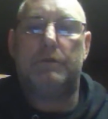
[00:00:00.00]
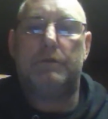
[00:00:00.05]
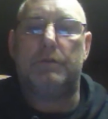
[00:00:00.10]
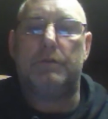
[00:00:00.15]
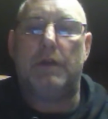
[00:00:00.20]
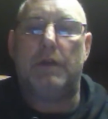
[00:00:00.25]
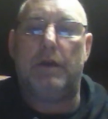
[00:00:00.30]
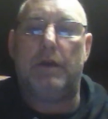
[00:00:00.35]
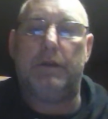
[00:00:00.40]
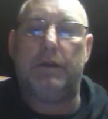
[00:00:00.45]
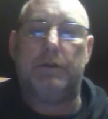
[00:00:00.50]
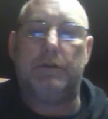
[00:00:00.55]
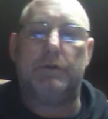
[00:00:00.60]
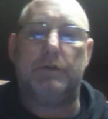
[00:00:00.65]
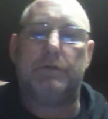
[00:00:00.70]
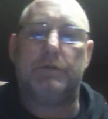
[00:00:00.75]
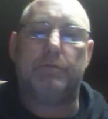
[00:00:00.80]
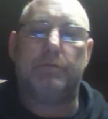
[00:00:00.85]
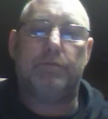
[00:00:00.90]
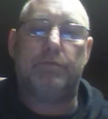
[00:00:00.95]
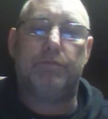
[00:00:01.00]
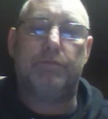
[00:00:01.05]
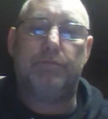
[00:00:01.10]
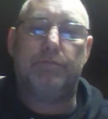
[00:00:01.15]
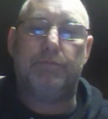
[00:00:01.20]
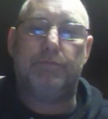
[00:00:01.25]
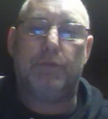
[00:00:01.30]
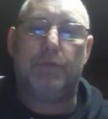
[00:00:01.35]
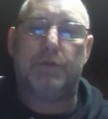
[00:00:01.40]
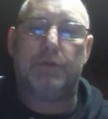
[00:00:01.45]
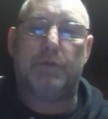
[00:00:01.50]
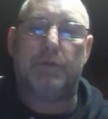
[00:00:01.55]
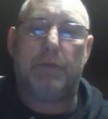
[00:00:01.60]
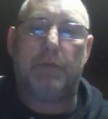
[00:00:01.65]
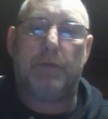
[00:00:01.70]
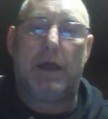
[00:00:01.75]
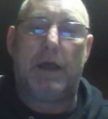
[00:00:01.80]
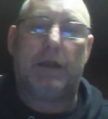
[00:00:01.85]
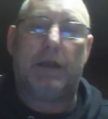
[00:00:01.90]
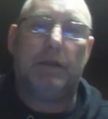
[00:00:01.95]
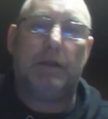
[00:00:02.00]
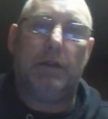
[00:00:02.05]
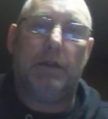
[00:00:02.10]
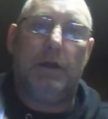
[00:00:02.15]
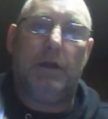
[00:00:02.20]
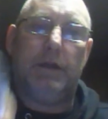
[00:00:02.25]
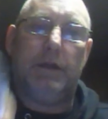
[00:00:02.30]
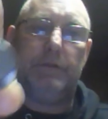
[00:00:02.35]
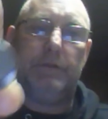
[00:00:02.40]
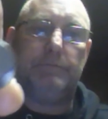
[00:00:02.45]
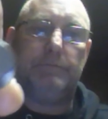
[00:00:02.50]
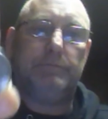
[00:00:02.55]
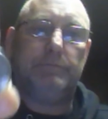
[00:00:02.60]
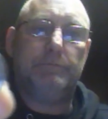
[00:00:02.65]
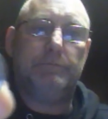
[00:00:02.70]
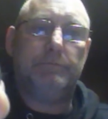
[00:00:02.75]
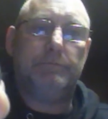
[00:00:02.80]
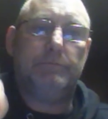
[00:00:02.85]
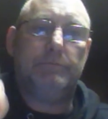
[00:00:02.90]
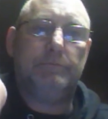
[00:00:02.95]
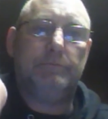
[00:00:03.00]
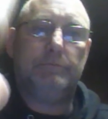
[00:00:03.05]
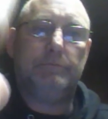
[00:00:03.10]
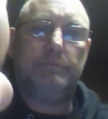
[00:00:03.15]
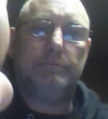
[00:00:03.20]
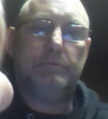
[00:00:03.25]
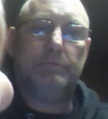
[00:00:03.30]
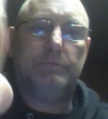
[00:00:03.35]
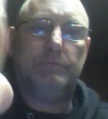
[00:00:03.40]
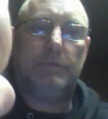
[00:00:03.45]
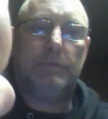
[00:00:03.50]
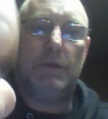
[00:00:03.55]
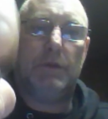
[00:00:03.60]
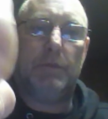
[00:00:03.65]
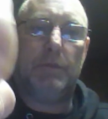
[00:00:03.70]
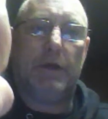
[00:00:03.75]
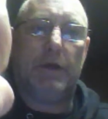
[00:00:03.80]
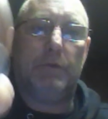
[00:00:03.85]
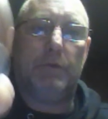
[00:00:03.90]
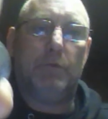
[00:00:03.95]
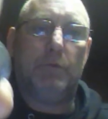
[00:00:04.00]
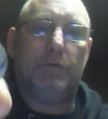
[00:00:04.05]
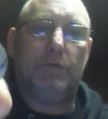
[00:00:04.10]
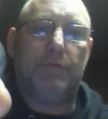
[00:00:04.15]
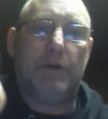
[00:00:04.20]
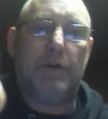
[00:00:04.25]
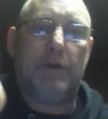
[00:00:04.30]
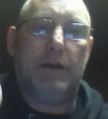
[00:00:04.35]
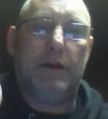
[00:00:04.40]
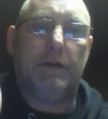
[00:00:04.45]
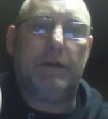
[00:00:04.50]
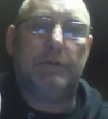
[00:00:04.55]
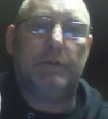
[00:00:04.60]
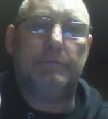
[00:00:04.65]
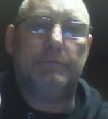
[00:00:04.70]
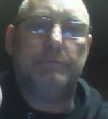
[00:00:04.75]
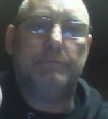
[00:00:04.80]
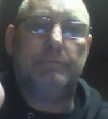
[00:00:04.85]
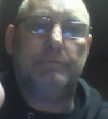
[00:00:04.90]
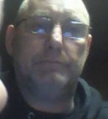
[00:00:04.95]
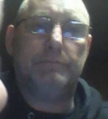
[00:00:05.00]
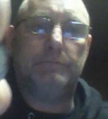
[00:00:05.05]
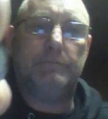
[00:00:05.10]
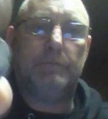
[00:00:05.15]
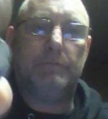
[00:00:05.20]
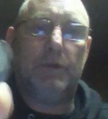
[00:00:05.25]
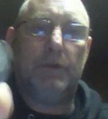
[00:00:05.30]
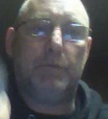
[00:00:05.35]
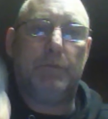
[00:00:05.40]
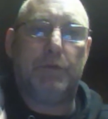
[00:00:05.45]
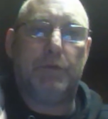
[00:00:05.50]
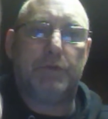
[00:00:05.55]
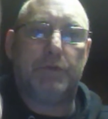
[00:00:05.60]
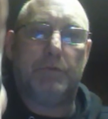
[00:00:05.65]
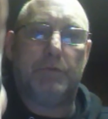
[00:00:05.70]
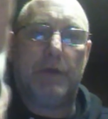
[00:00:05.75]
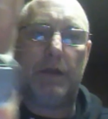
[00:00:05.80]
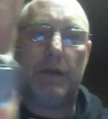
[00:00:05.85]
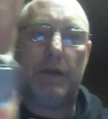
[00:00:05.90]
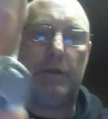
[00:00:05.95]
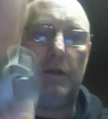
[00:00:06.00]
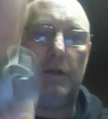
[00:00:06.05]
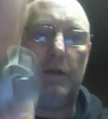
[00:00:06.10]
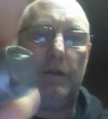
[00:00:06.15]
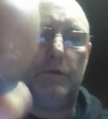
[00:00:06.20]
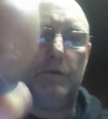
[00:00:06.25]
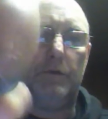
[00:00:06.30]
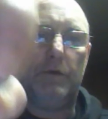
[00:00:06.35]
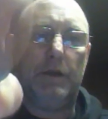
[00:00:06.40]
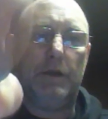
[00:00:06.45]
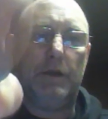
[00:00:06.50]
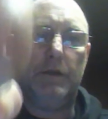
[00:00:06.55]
So now you can just push it back in line. The button will fire. You push it back the other way,